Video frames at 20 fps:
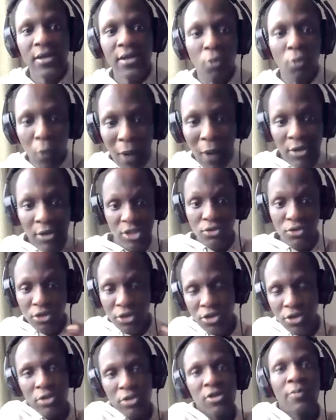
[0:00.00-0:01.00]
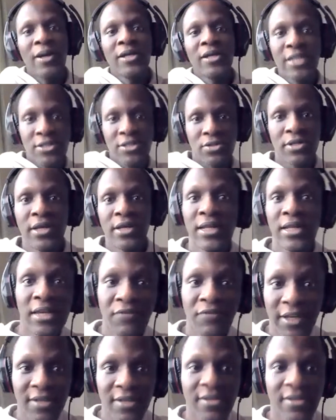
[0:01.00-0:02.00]
while still doing your normal day-to-day
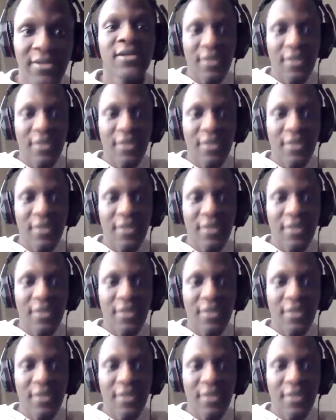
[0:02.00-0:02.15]
living,